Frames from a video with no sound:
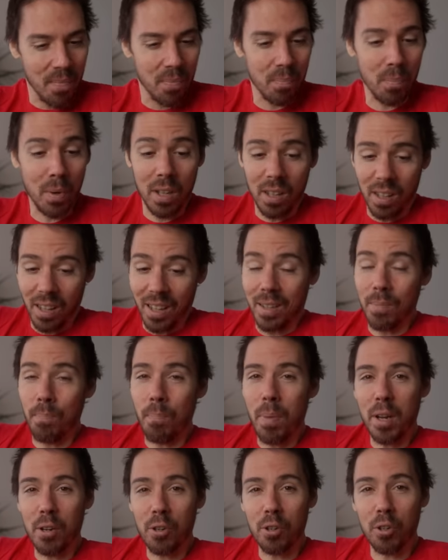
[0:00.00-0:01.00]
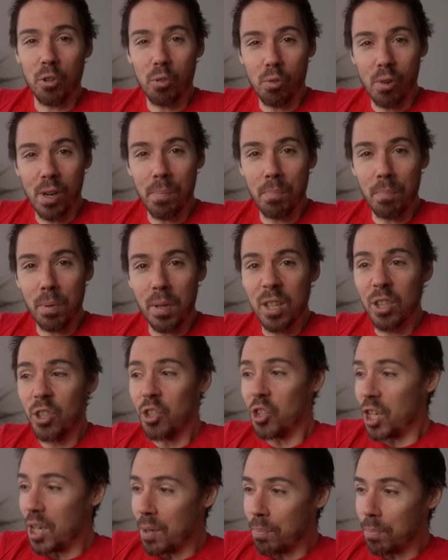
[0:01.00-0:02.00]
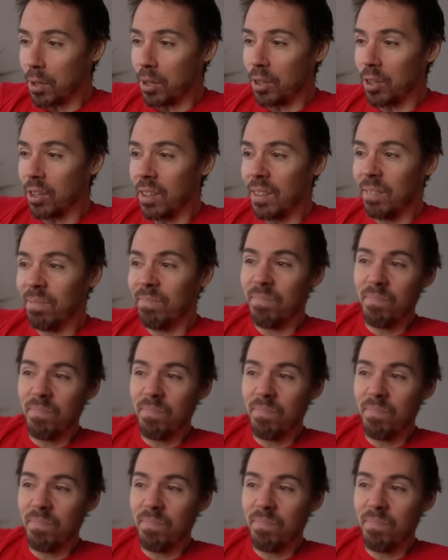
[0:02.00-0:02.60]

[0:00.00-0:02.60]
But like better grip, cheaper,